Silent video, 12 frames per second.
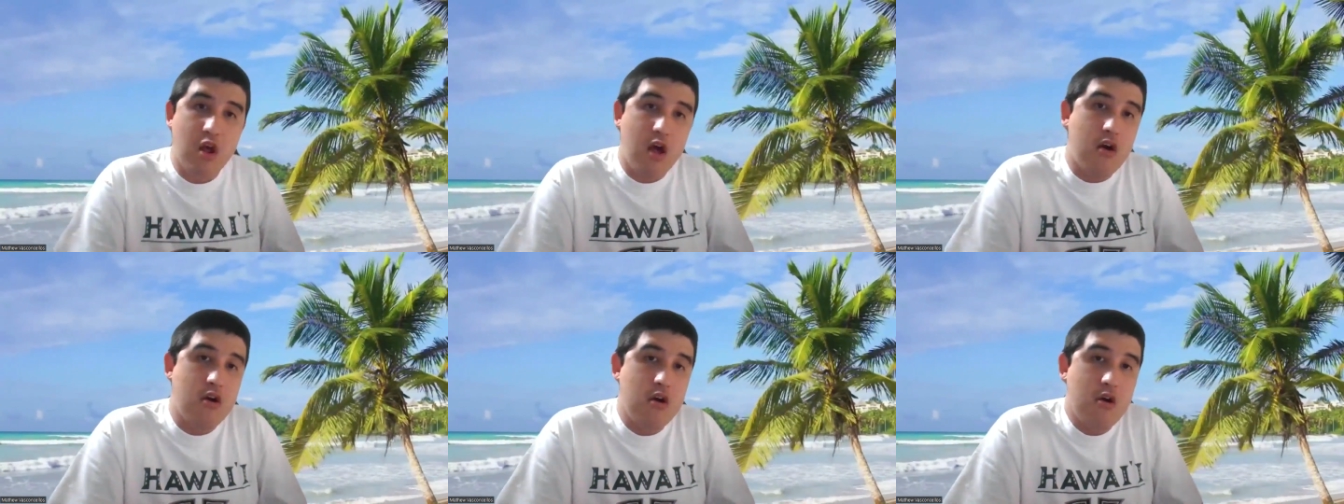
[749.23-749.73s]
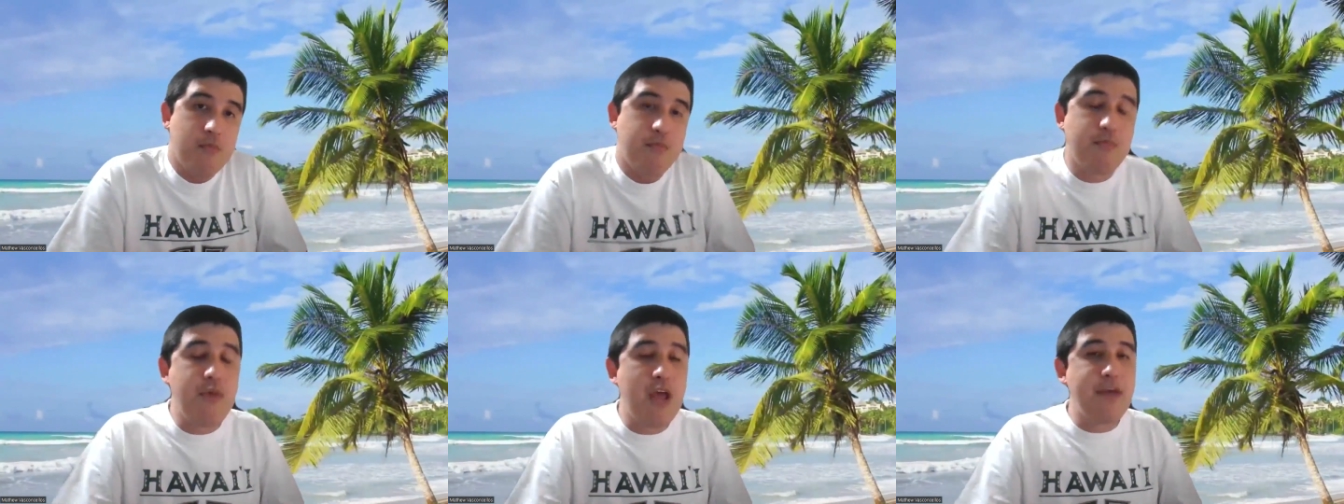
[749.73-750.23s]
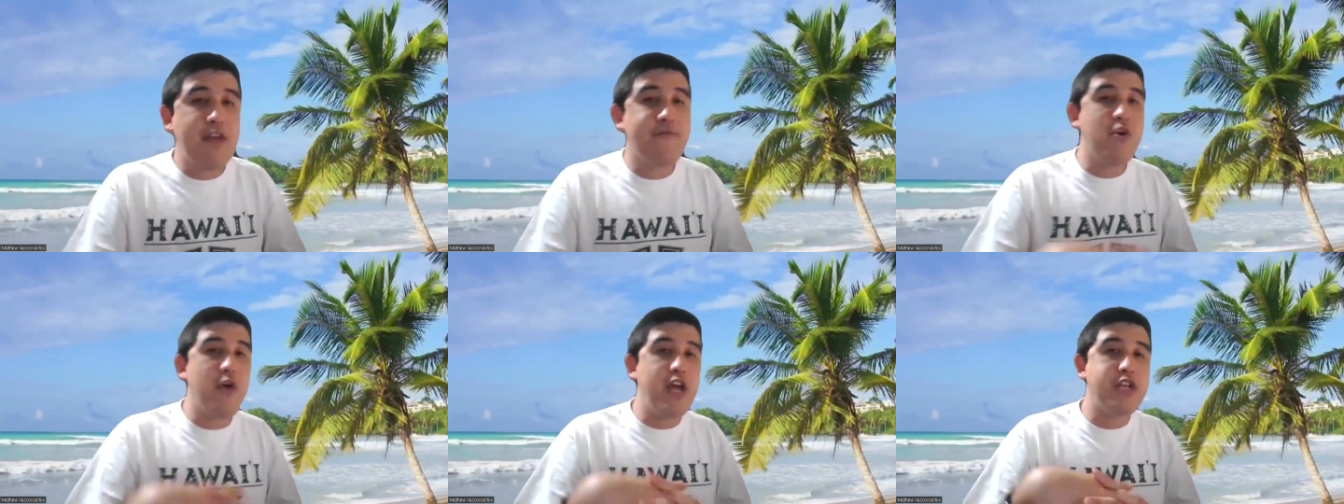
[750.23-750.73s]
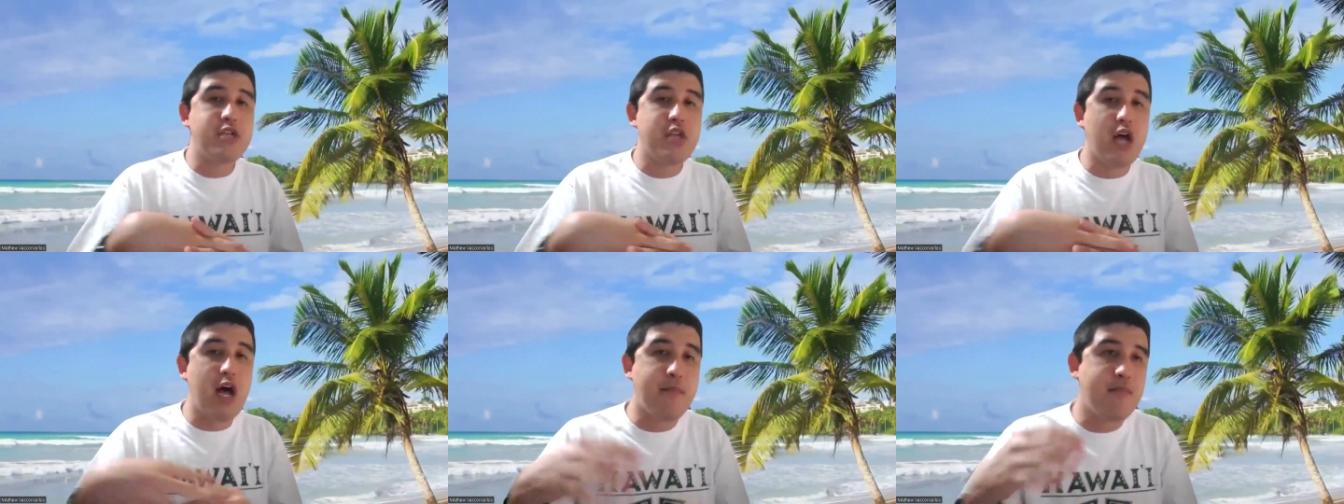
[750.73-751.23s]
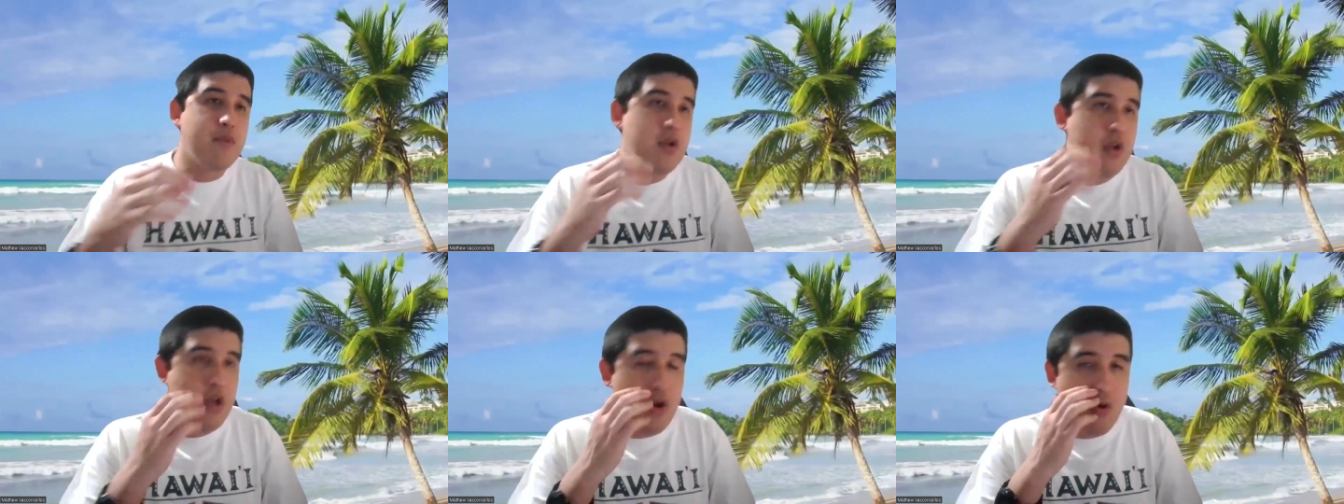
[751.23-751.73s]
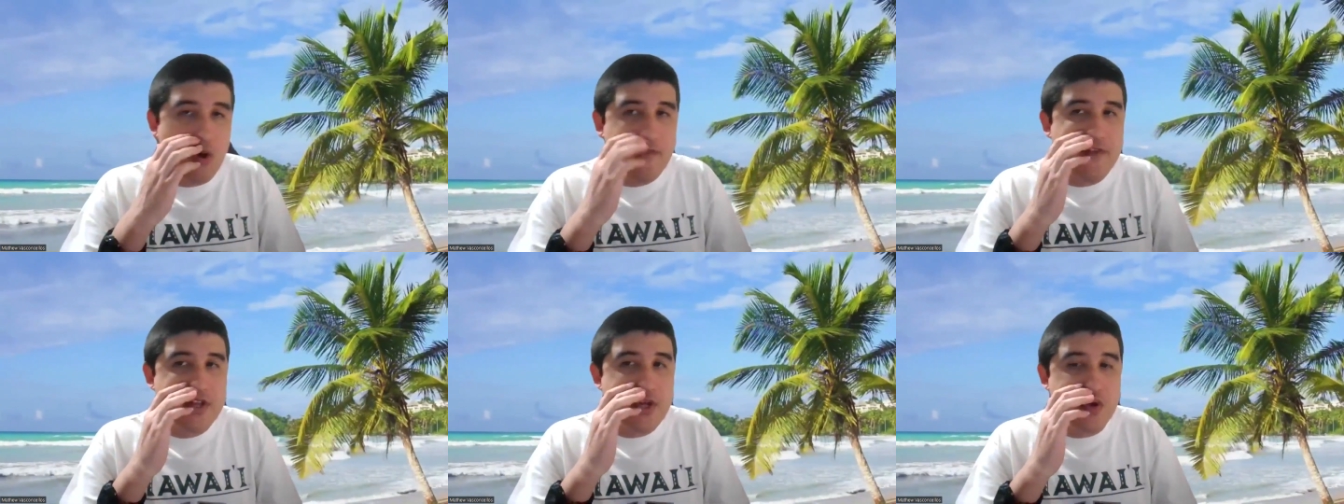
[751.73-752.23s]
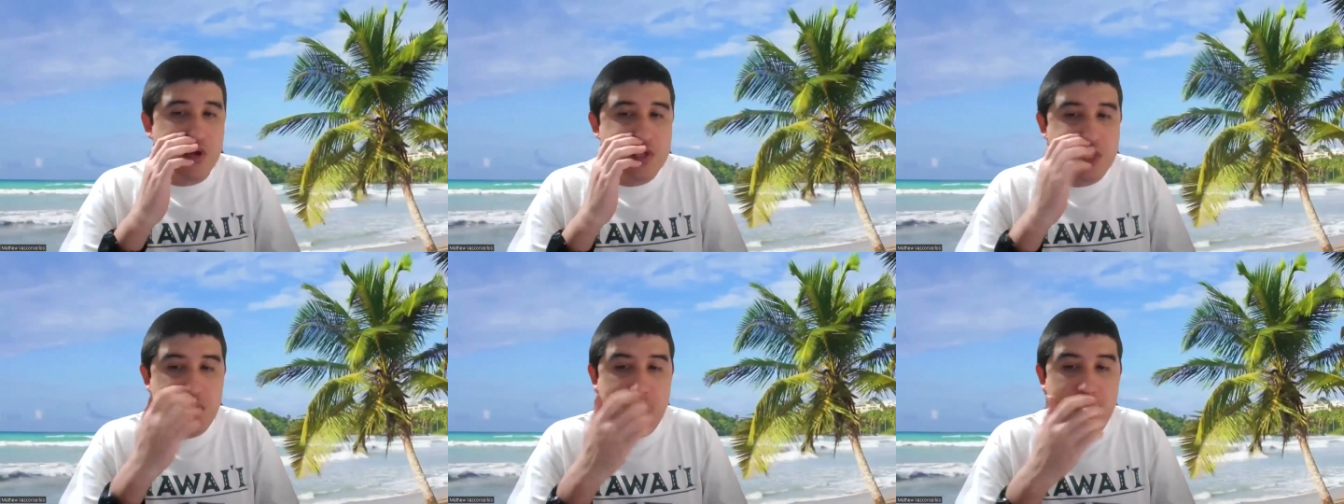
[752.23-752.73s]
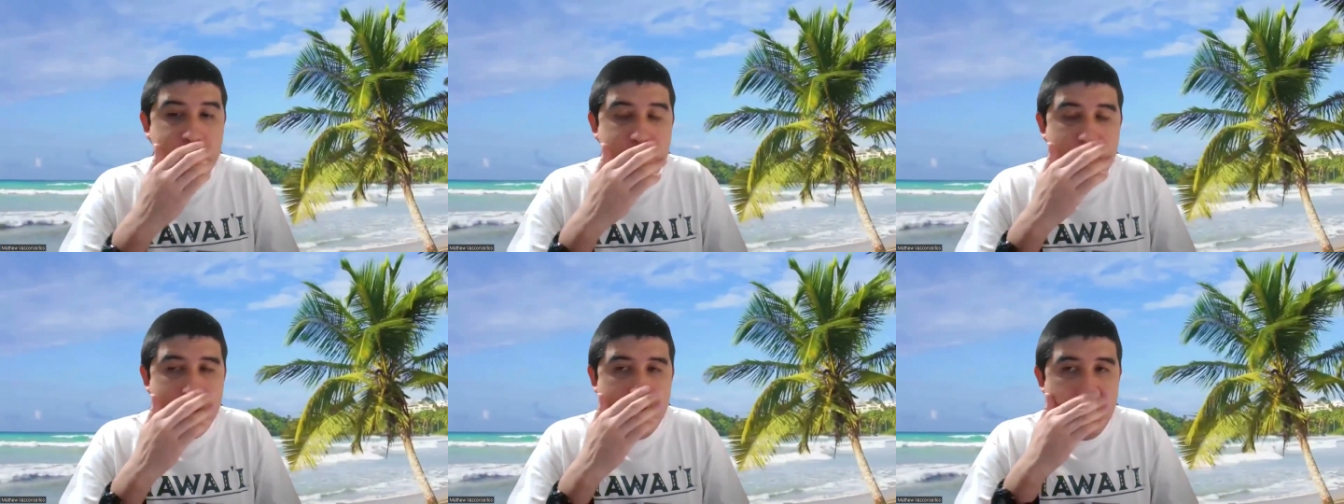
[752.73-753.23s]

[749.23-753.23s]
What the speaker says: I don't know. Maybe if UH is up, or if it's a close game,